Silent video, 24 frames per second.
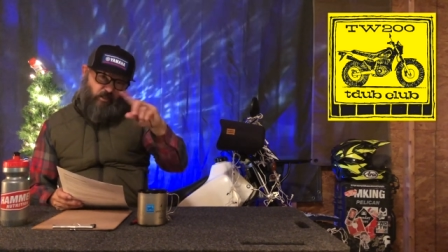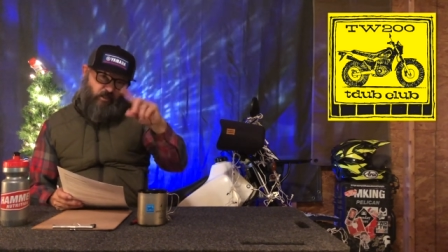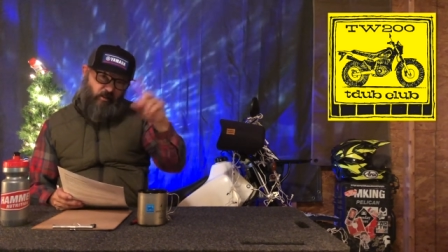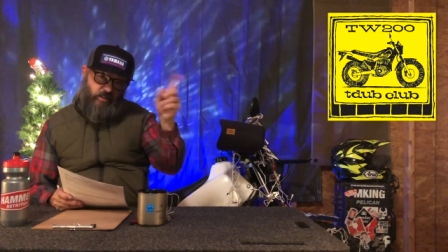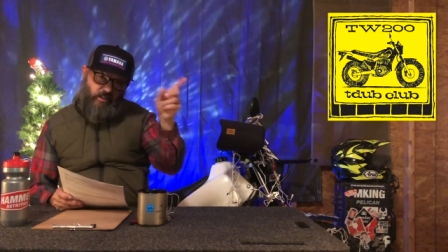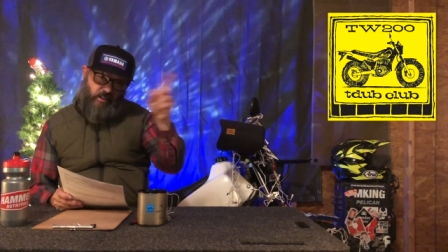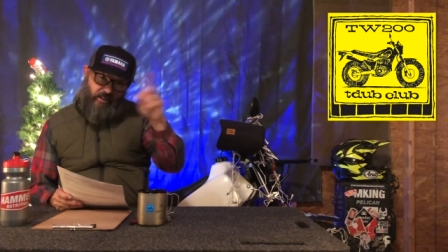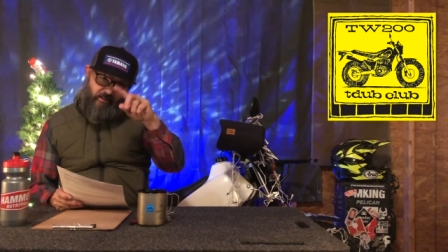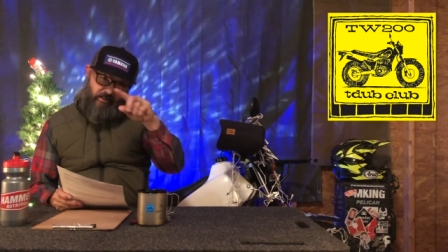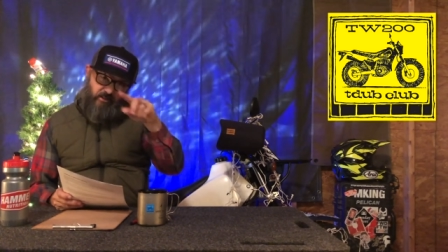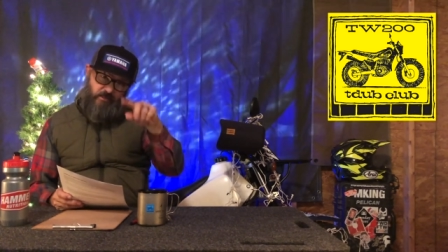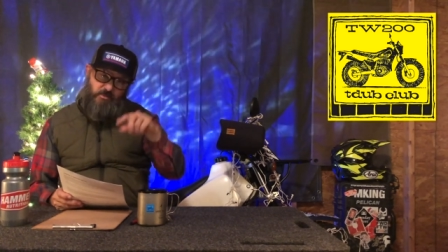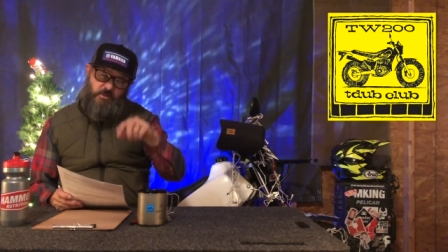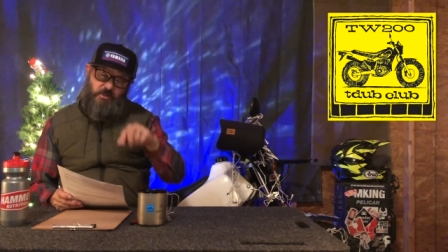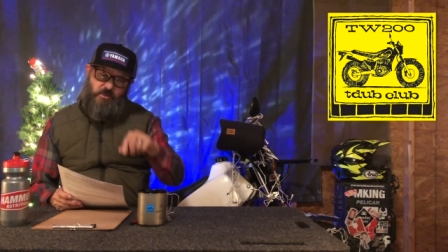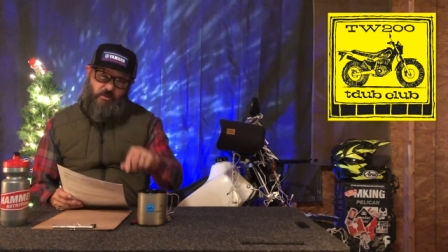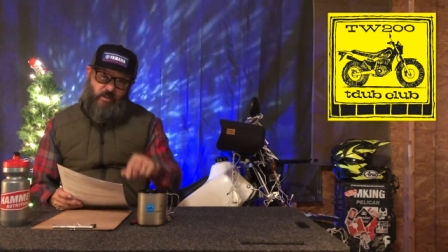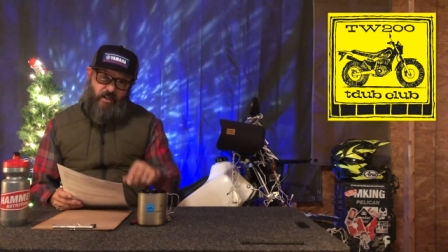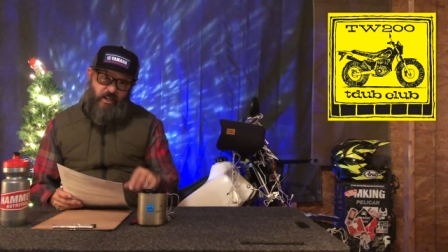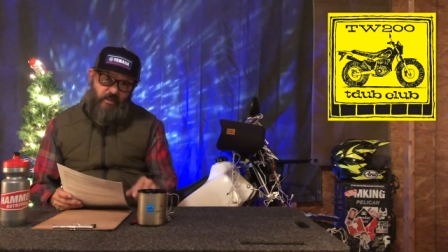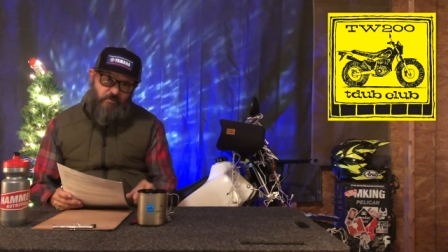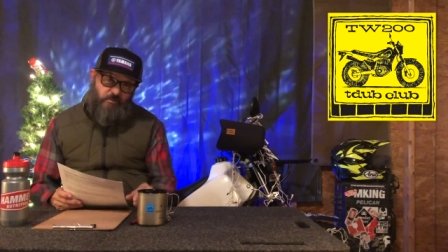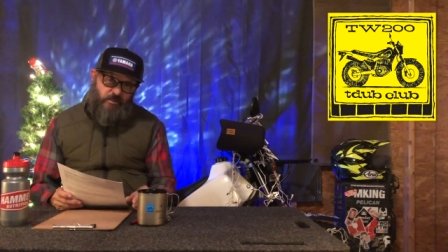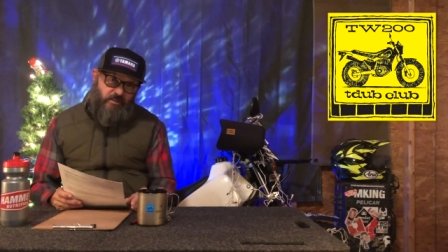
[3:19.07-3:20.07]
you can
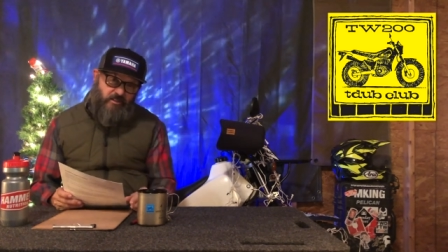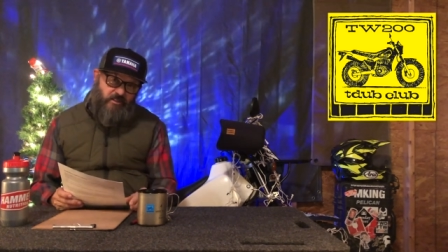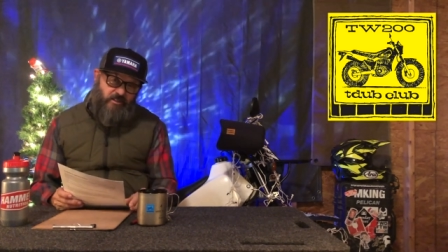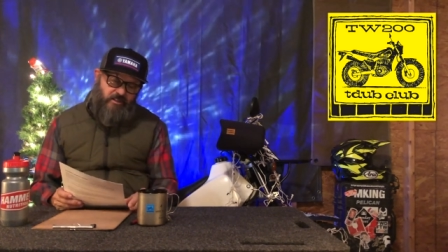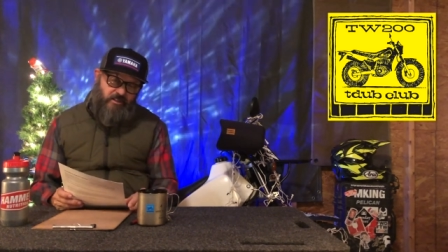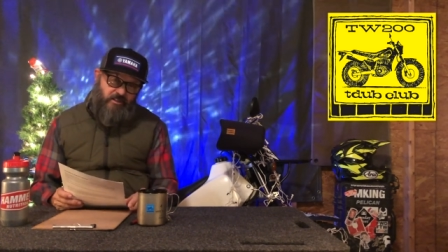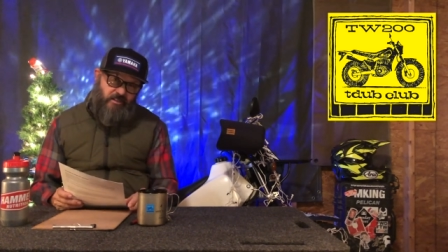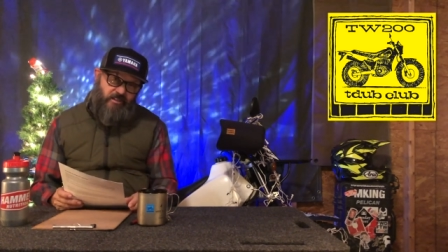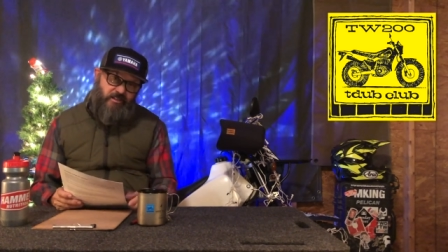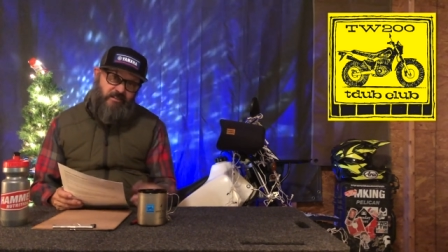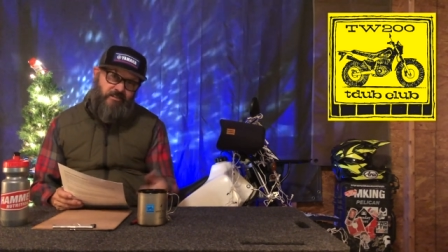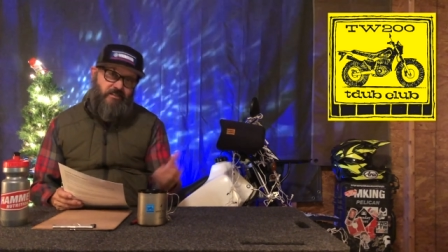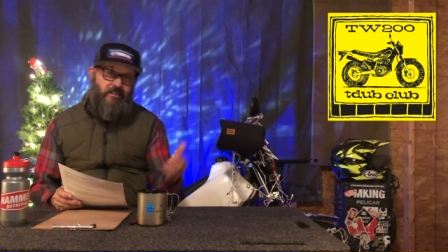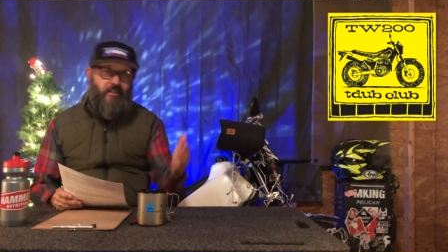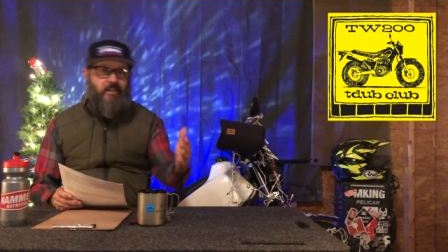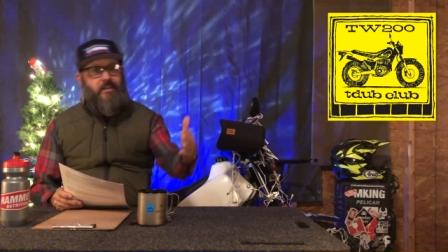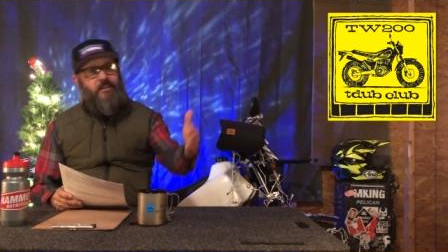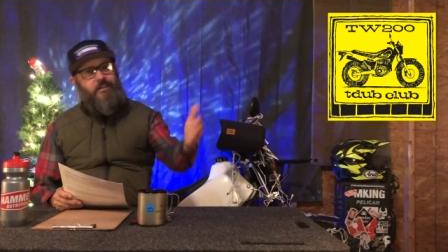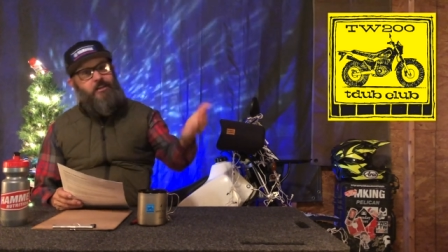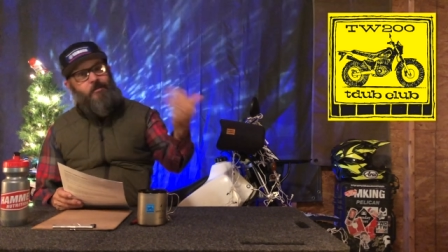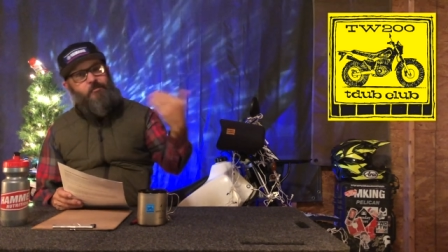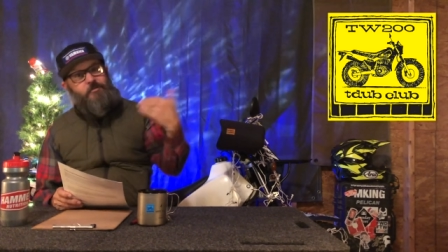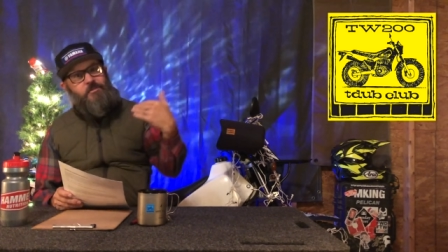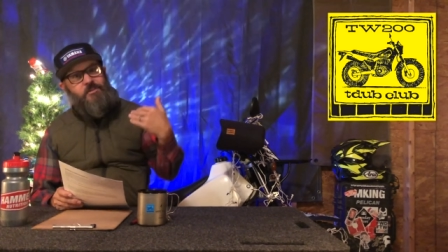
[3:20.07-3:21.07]
subscribe to things and they
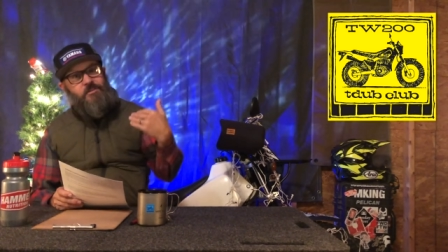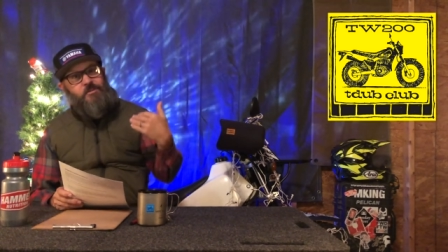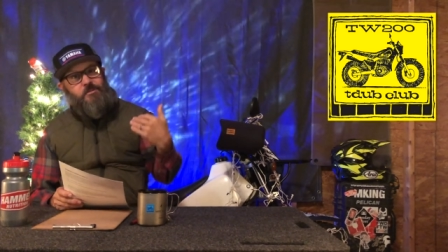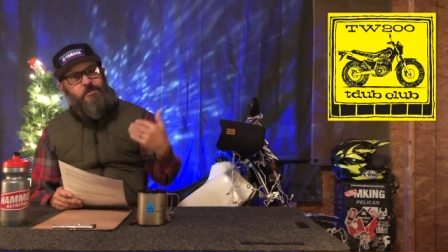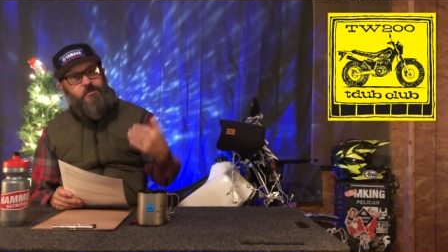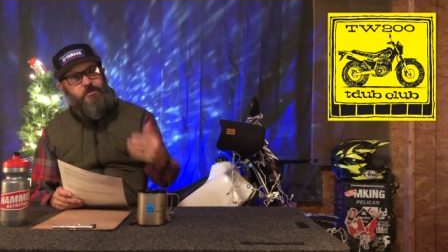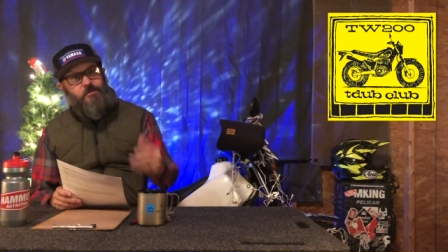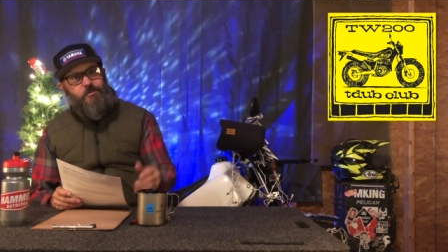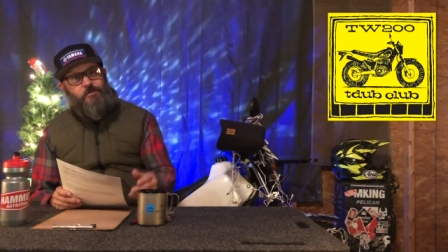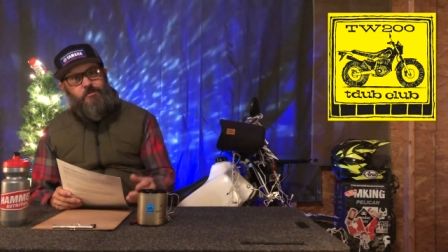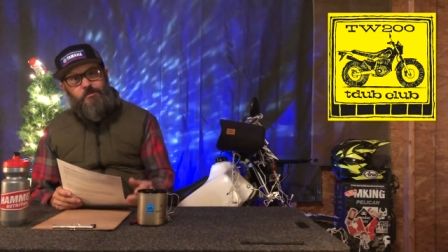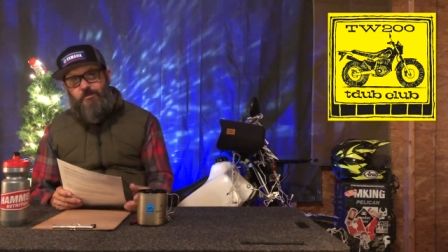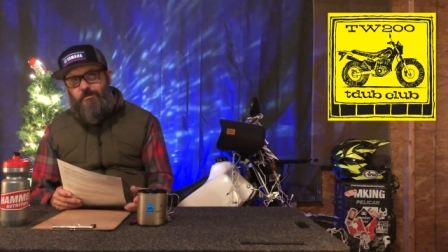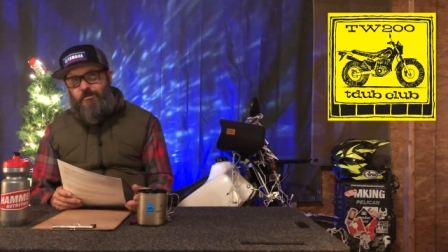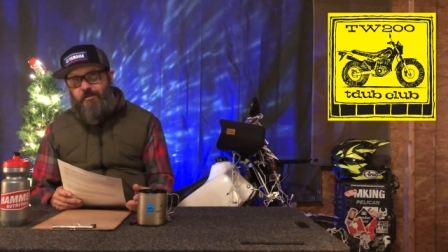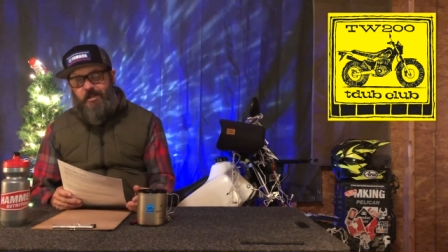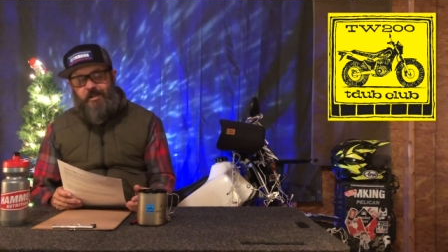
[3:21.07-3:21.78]
come to you